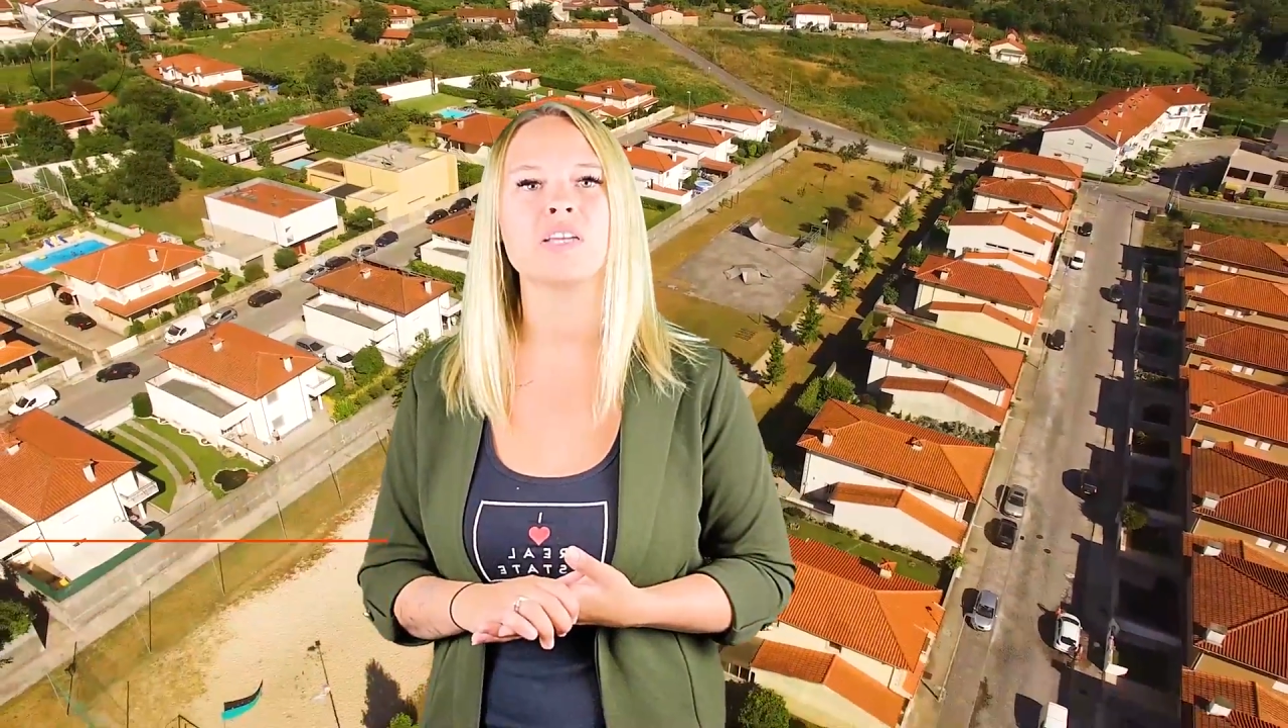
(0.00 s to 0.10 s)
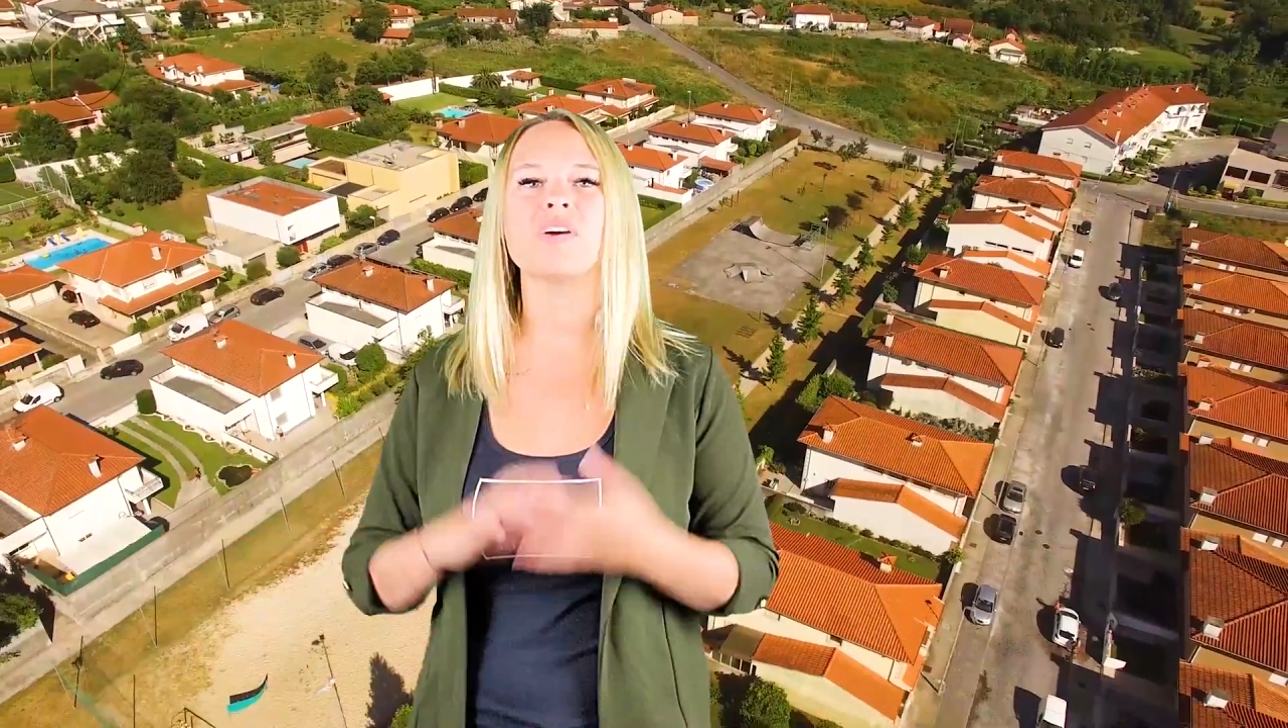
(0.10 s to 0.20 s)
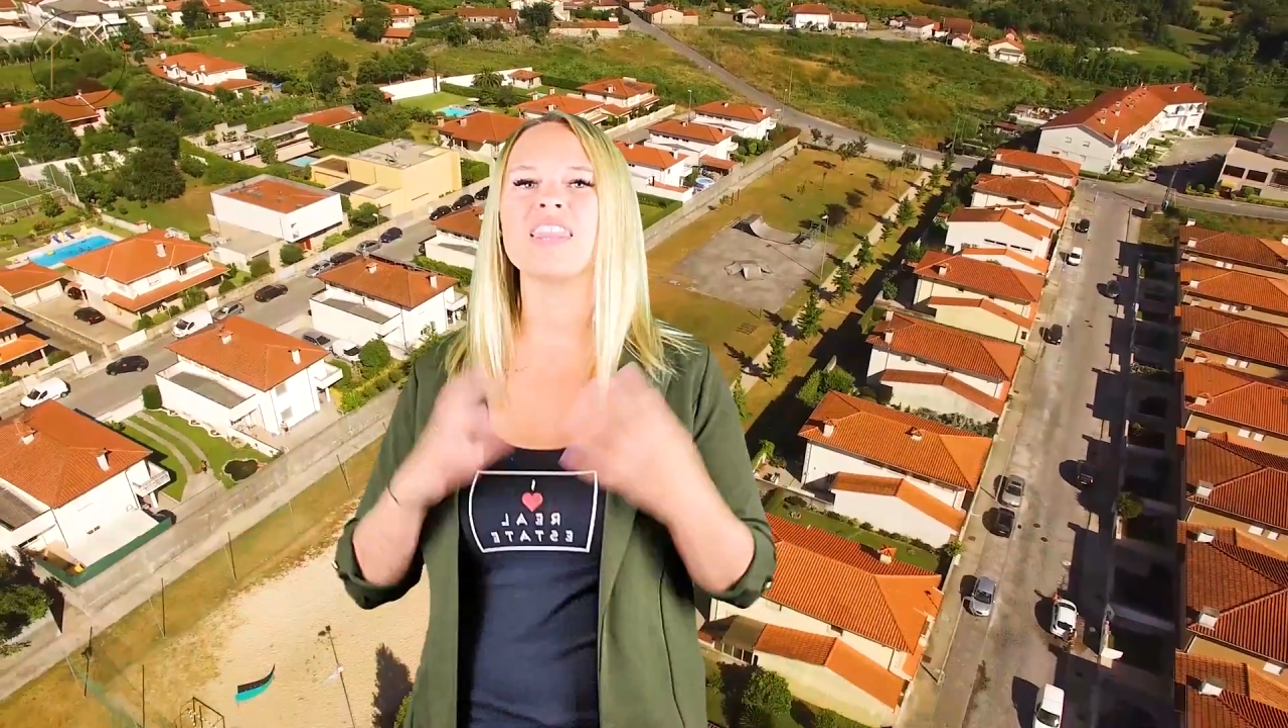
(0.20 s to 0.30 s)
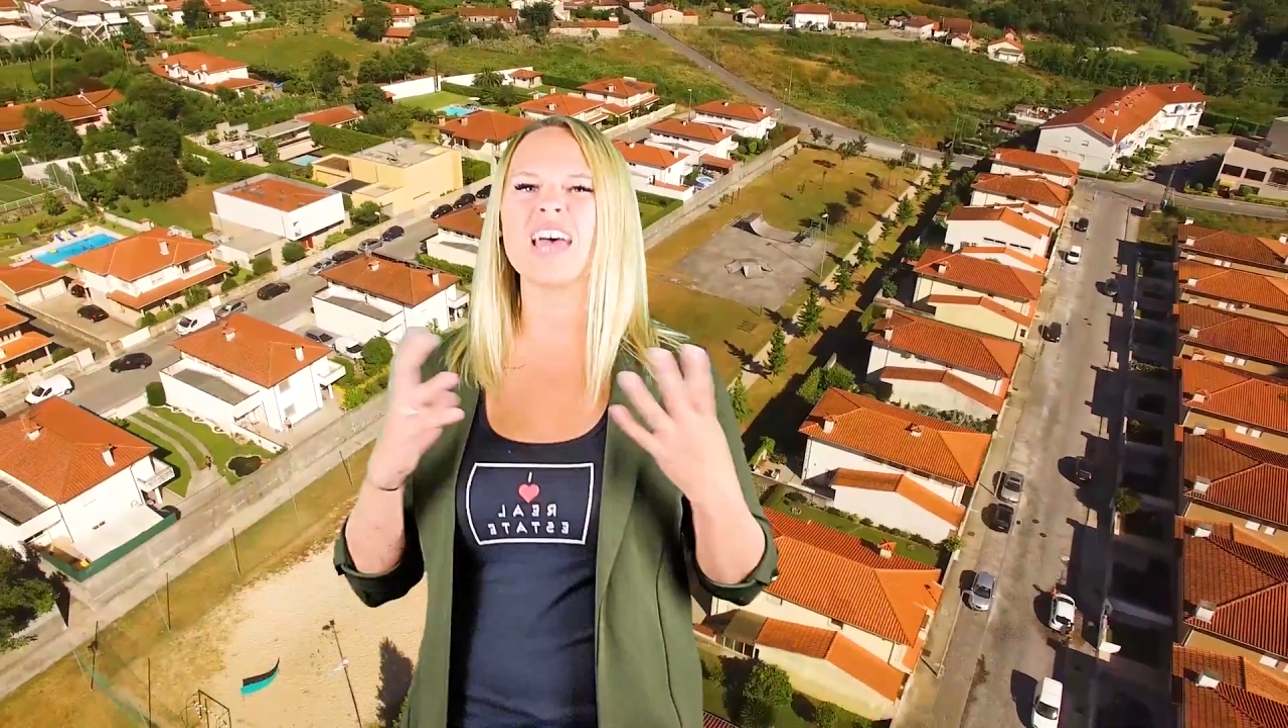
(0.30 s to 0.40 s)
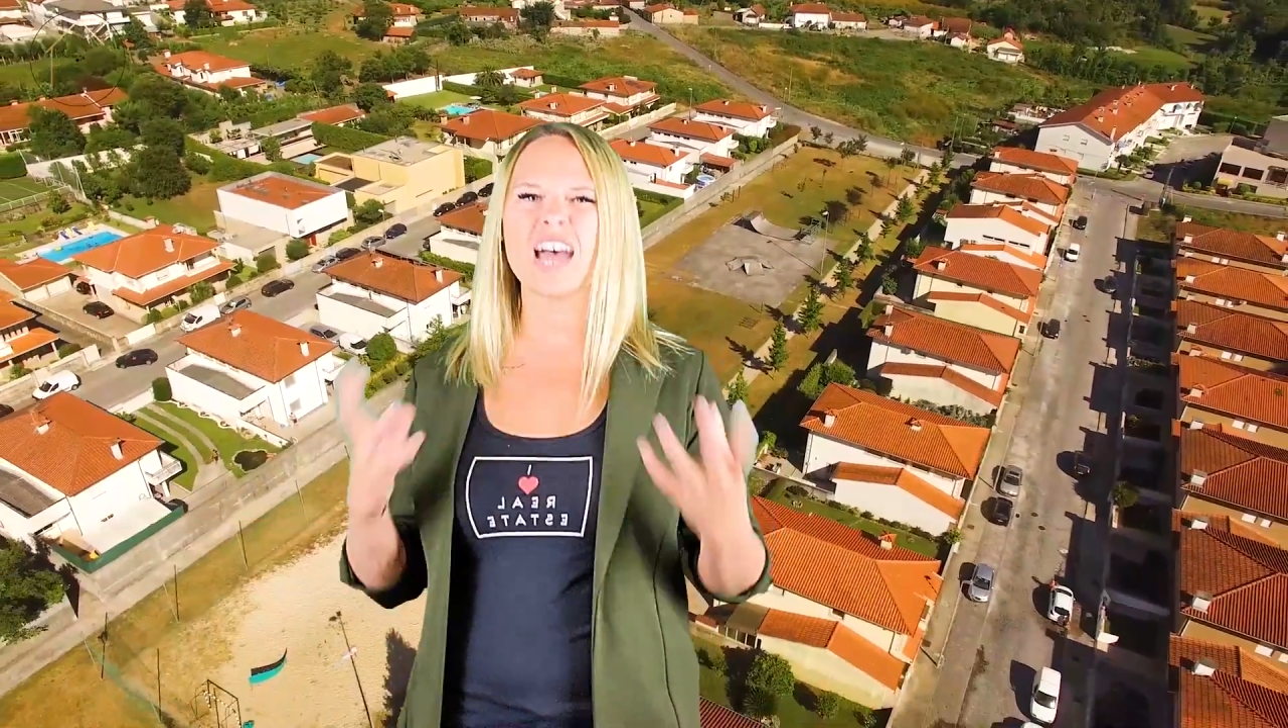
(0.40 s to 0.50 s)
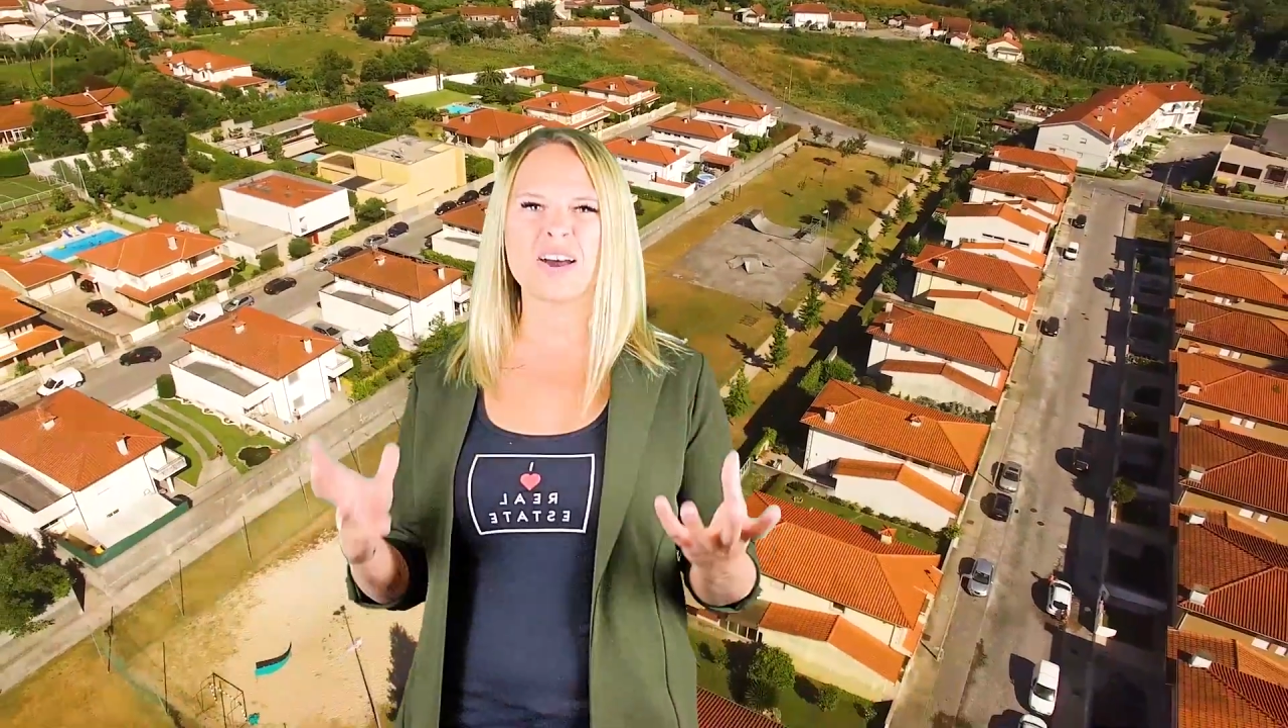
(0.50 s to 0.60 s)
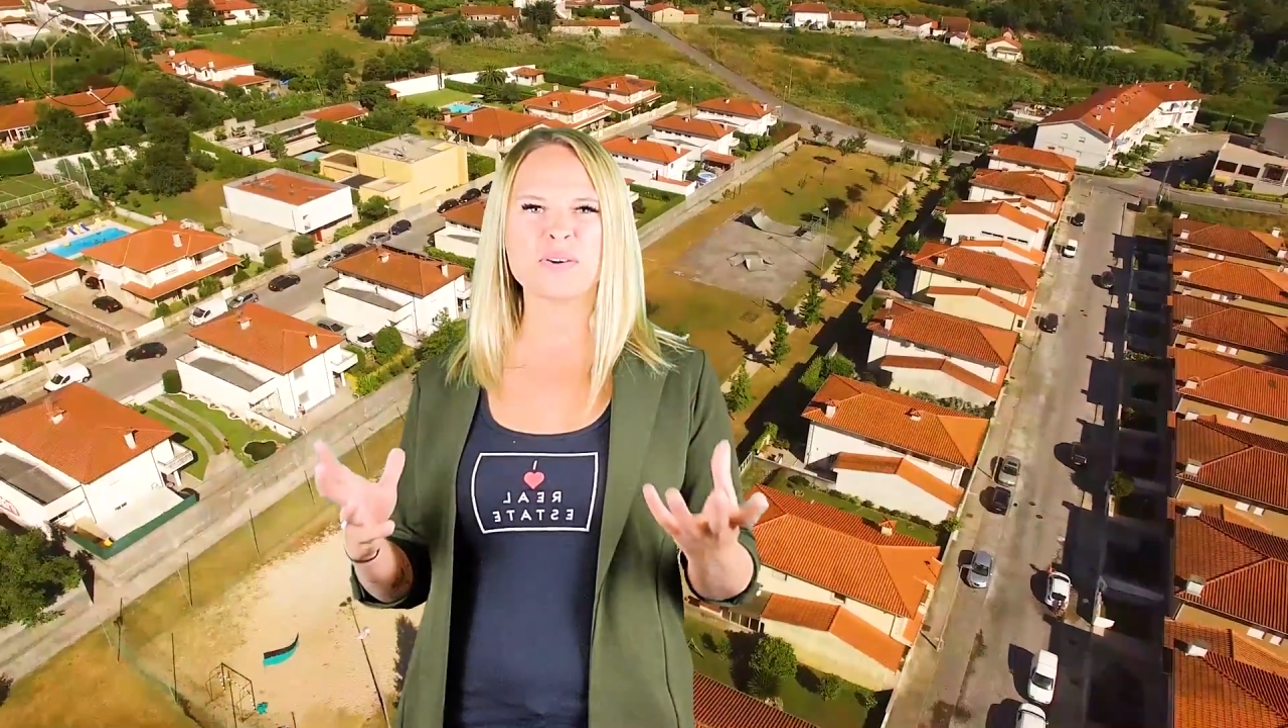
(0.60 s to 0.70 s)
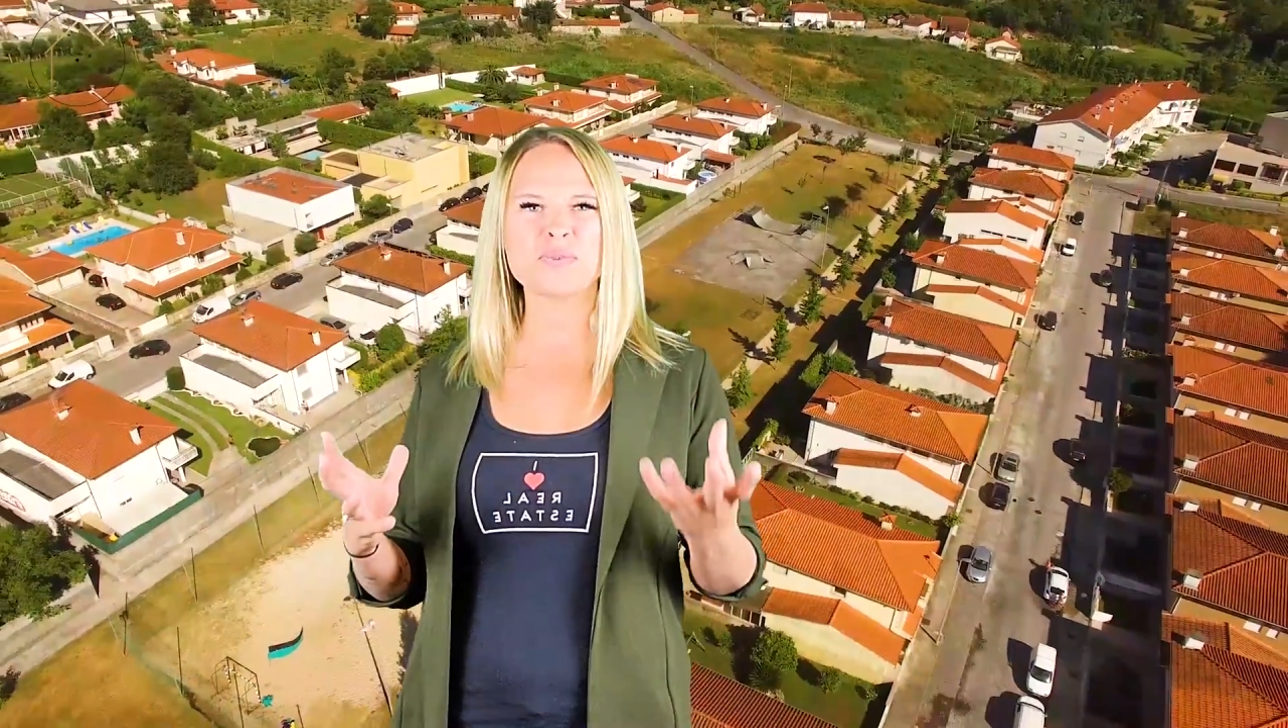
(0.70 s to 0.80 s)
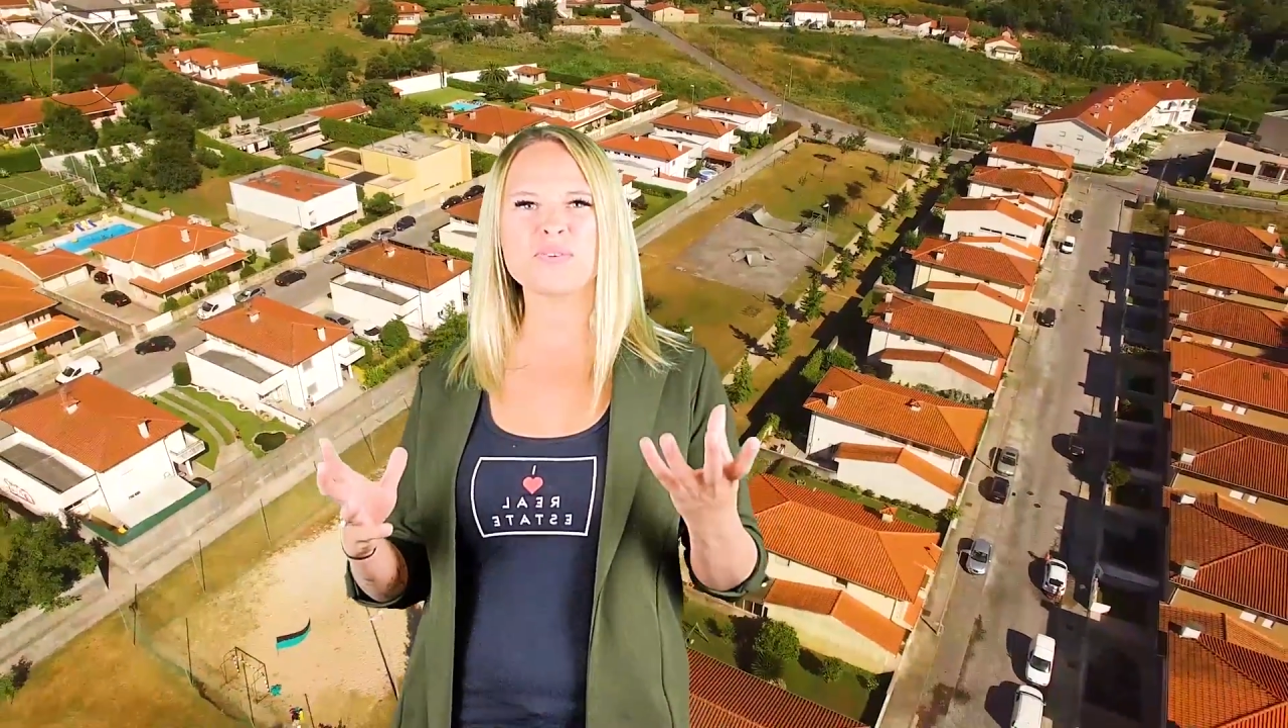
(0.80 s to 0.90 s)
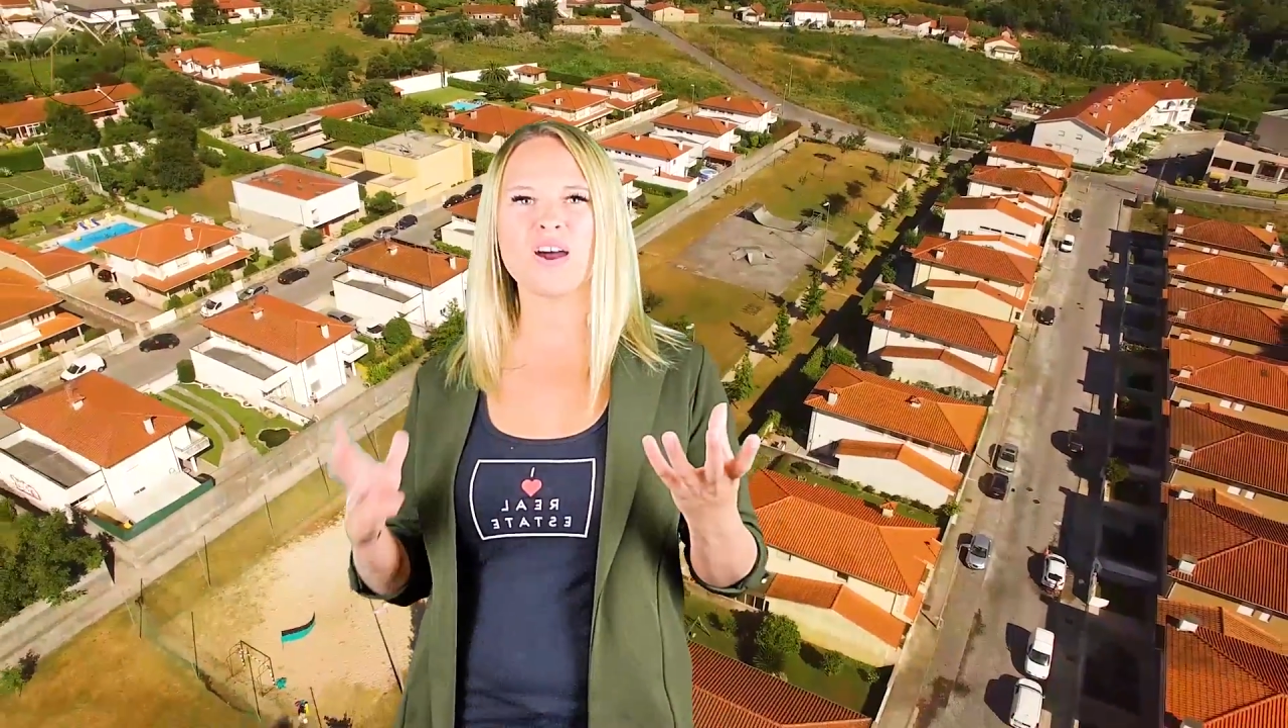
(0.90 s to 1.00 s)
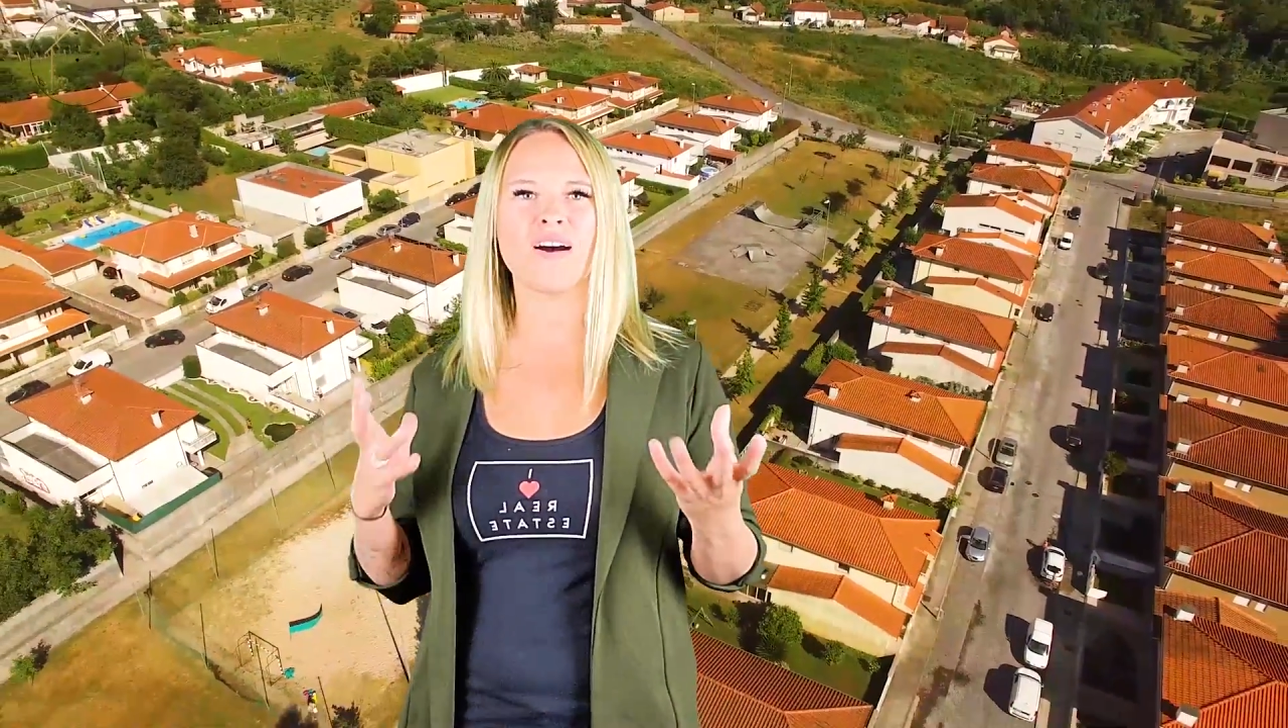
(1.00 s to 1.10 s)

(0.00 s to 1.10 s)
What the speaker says: without